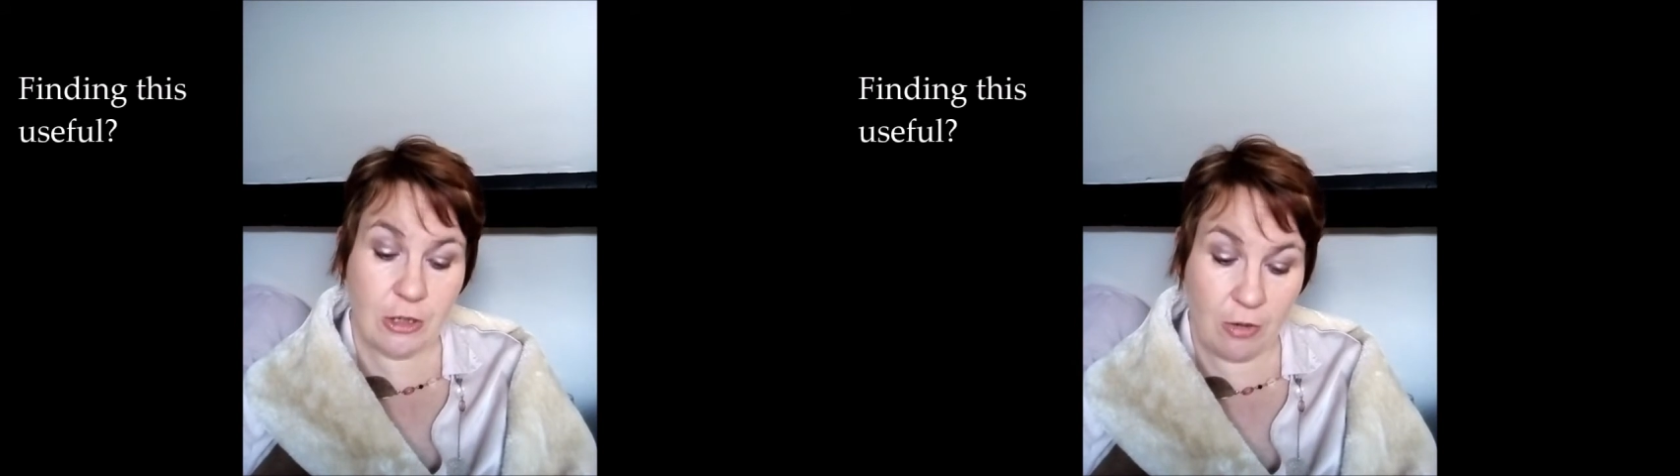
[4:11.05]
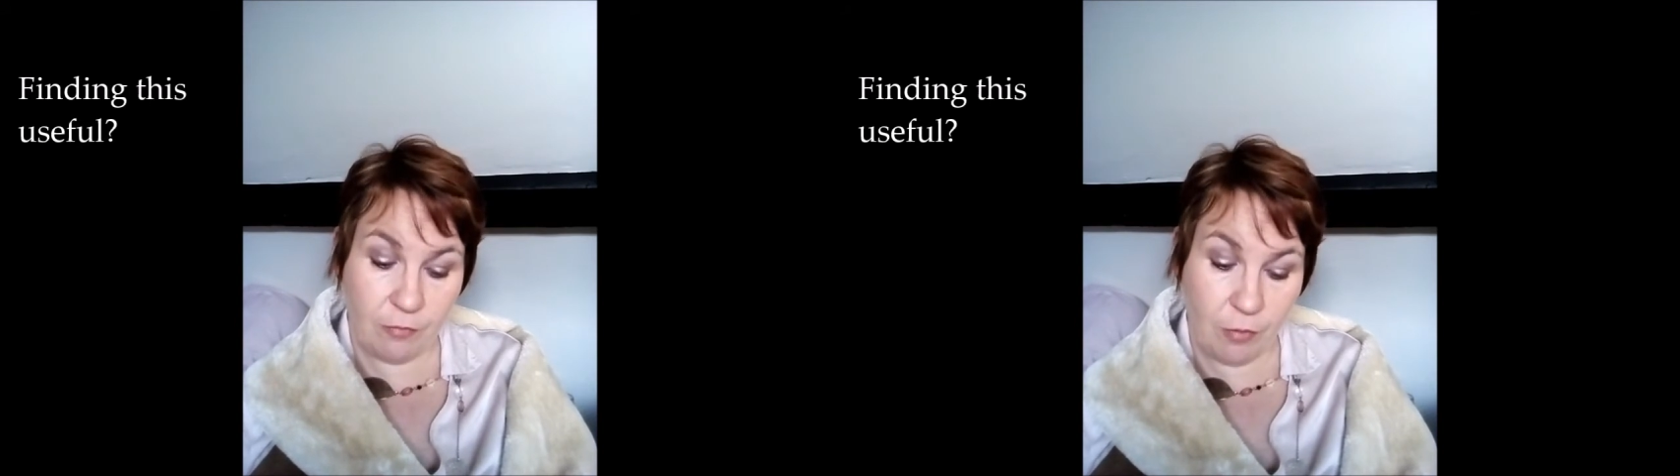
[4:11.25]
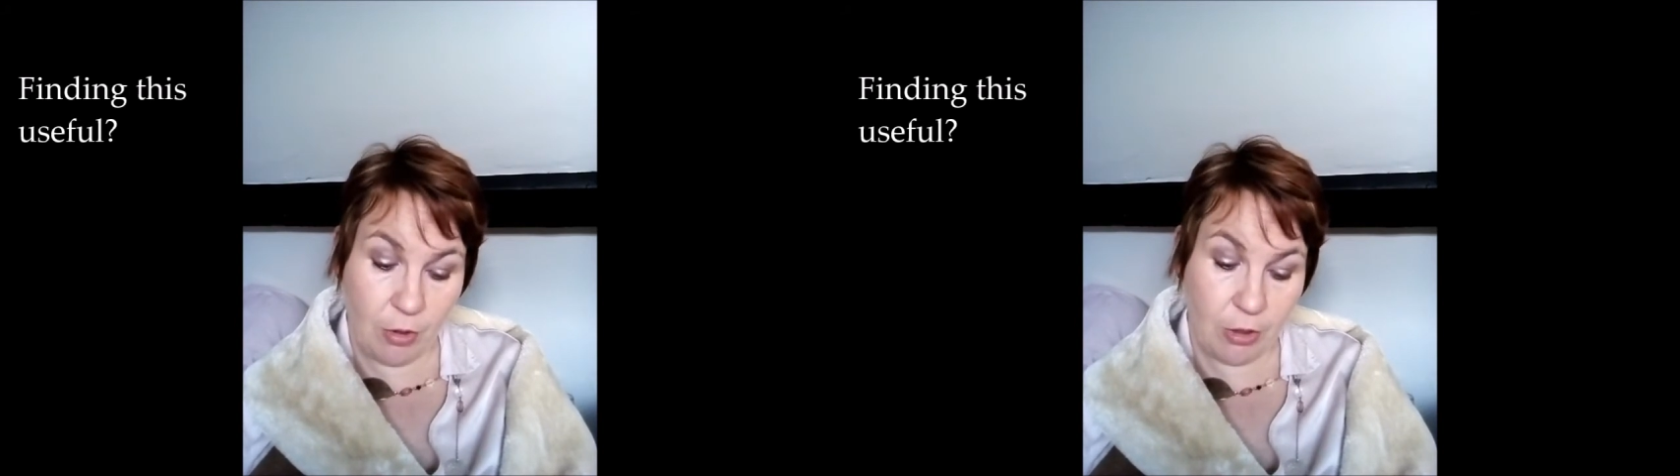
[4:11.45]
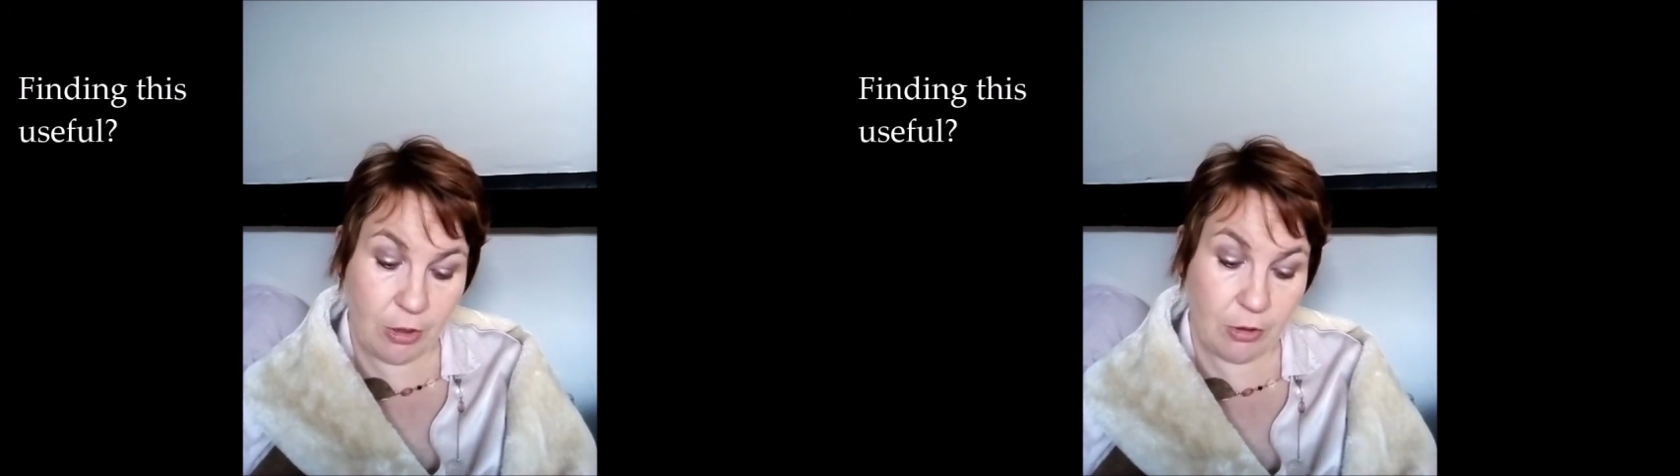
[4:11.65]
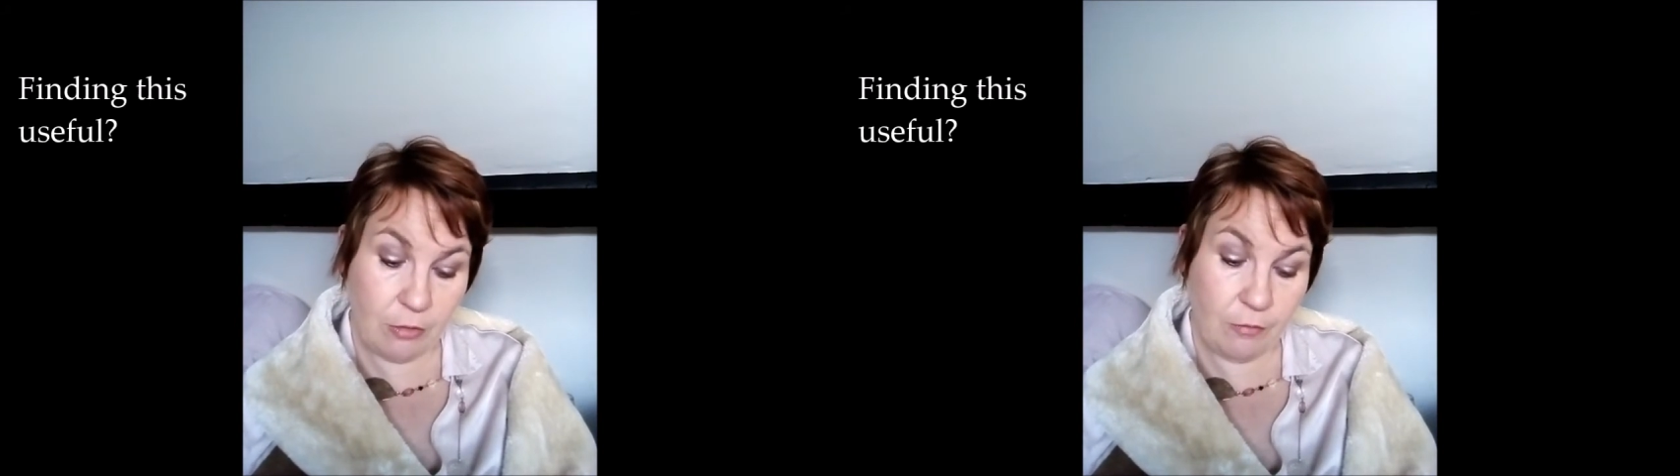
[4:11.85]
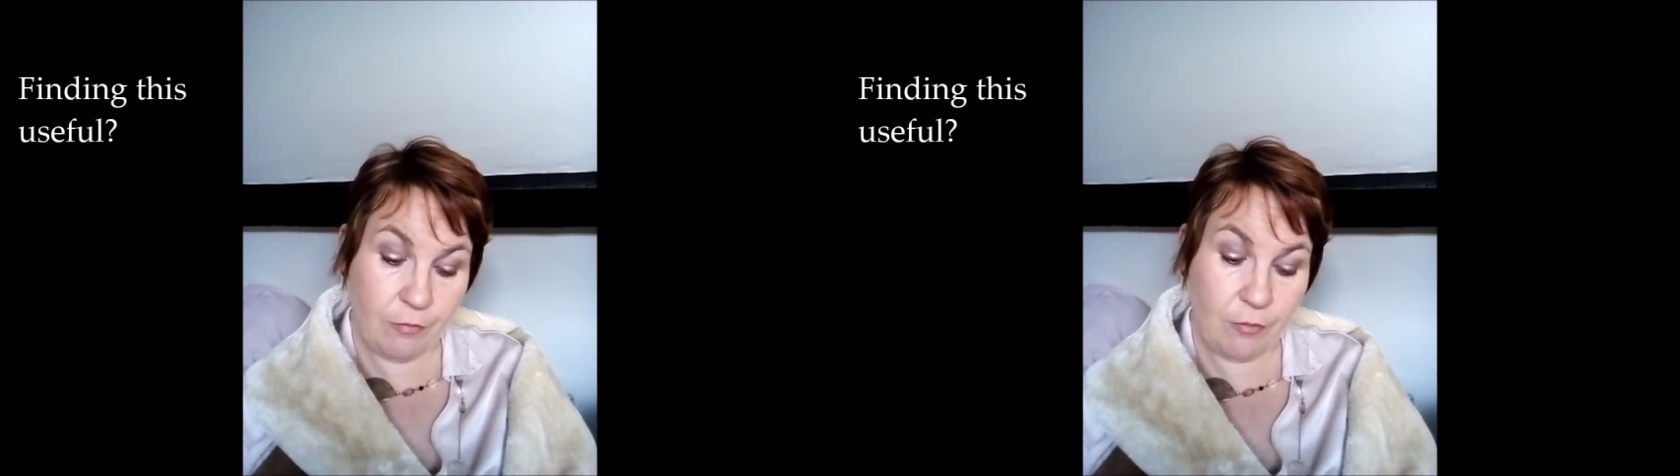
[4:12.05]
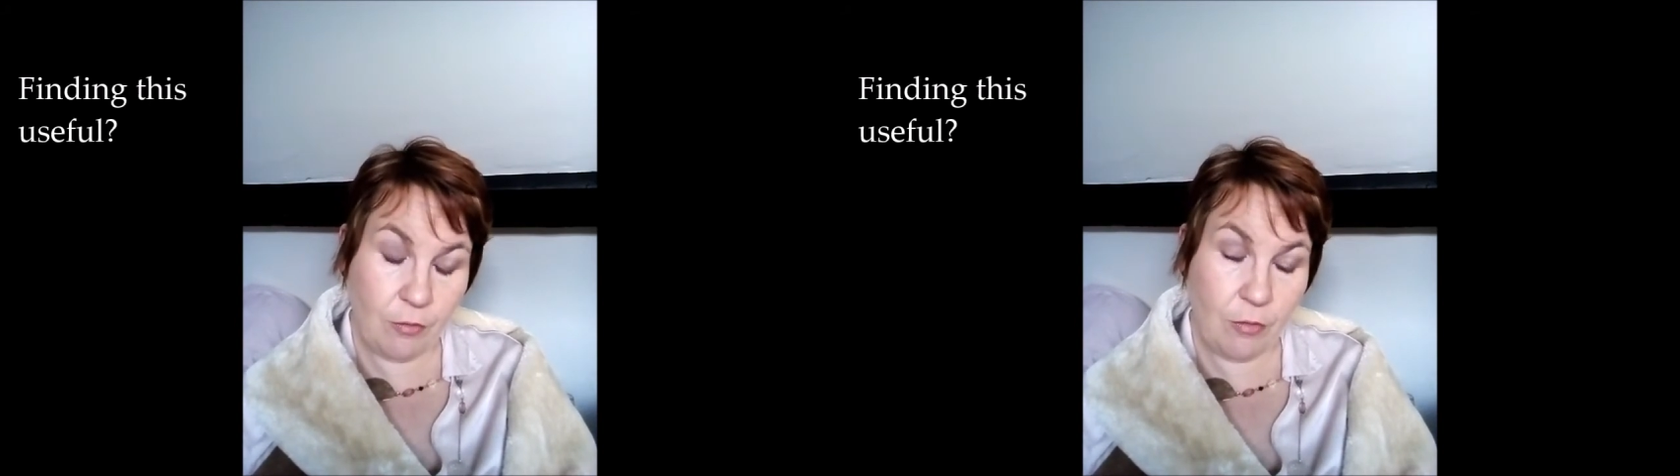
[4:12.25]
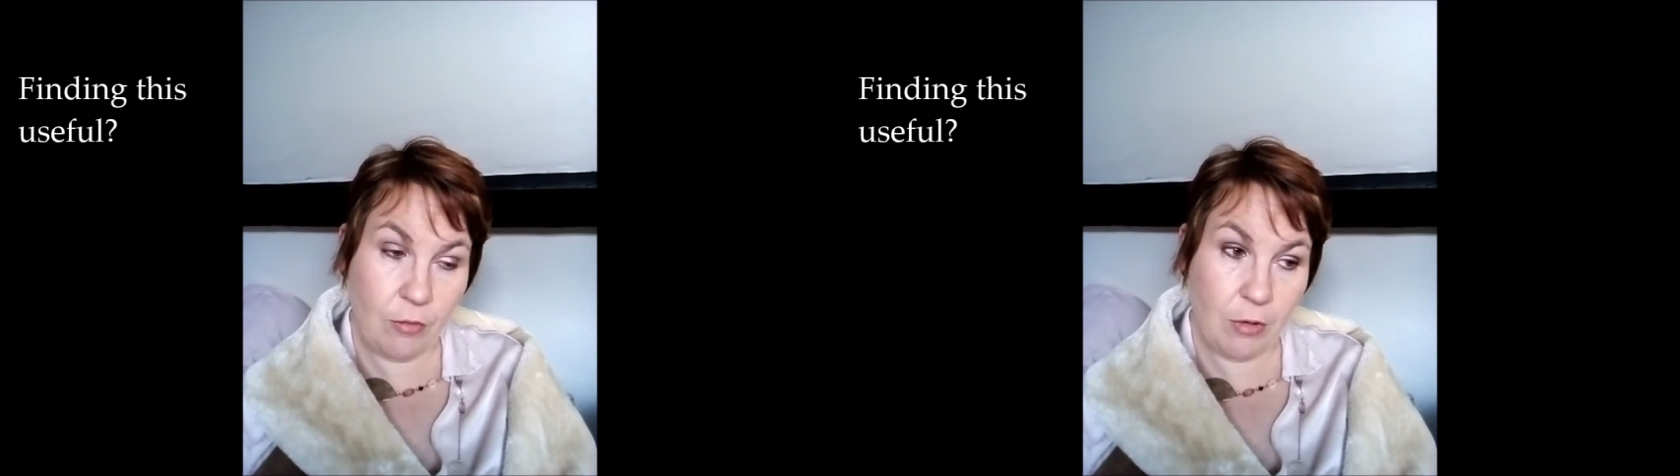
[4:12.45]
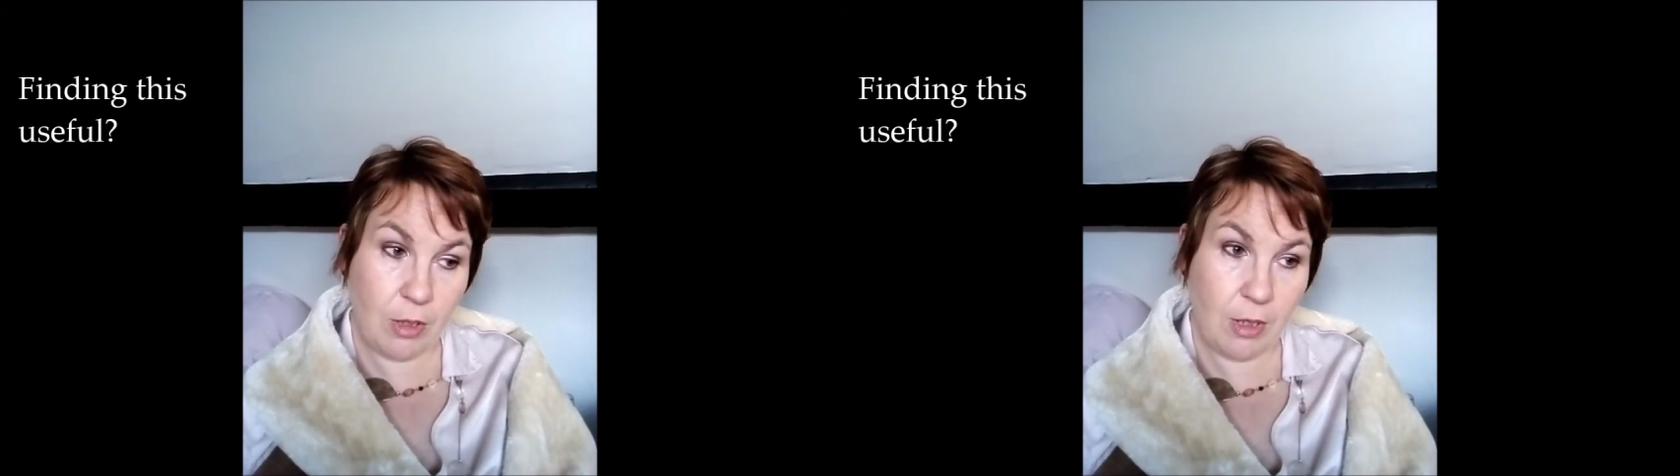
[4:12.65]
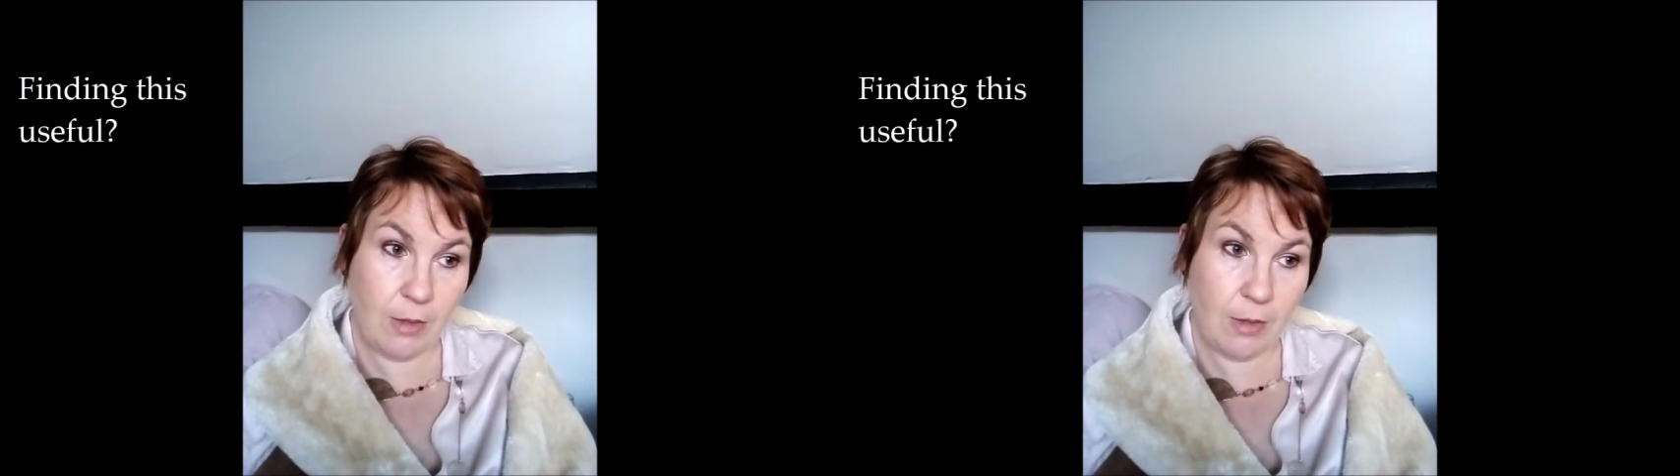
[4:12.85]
lot of work for